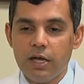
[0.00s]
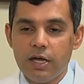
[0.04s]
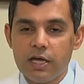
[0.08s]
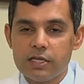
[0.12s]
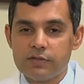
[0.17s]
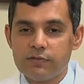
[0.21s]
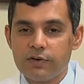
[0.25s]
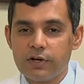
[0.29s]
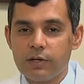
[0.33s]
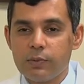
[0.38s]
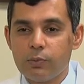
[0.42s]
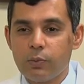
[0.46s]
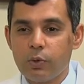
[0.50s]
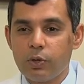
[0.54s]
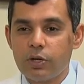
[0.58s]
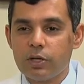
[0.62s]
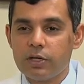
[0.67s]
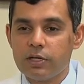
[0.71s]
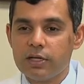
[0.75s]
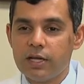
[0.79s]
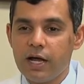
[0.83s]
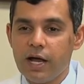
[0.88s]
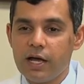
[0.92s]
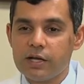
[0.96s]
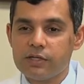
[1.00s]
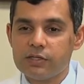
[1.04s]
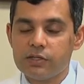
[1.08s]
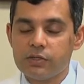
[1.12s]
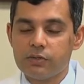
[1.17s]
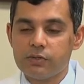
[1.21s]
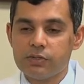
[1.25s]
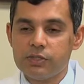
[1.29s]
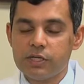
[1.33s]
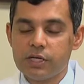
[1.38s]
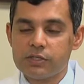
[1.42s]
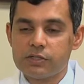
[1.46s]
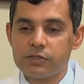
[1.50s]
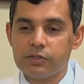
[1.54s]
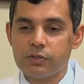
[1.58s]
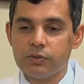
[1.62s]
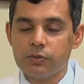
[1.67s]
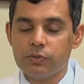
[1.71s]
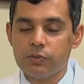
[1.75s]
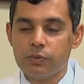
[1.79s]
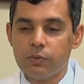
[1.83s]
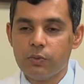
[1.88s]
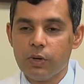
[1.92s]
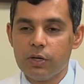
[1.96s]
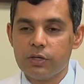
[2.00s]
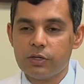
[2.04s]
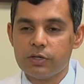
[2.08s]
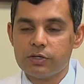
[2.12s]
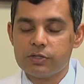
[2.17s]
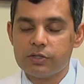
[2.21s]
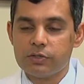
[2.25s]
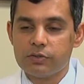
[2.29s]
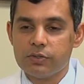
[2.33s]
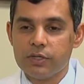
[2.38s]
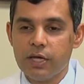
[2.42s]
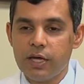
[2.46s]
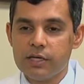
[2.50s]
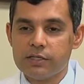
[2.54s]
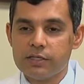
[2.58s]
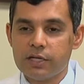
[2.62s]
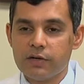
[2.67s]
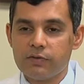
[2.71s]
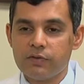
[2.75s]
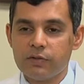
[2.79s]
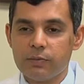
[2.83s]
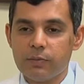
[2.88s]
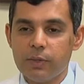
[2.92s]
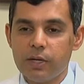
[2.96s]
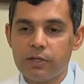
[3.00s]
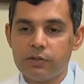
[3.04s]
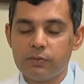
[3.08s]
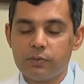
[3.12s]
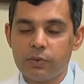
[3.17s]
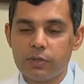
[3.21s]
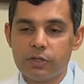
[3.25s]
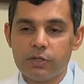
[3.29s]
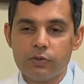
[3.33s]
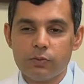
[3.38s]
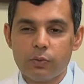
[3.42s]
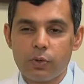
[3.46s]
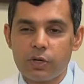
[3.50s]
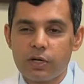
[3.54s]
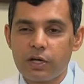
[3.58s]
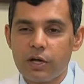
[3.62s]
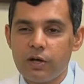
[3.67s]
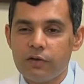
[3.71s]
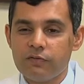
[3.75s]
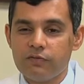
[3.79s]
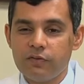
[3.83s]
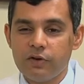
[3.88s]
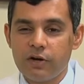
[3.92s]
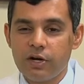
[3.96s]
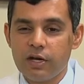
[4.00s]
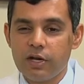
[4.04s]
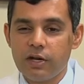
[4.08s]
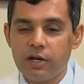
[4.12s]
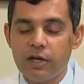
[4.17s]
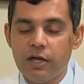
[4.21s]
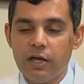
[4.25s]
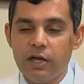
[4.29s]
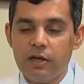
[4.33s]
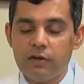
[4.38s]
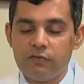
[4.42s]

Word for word: it's very important not to just do one or two days out of the month where you work out very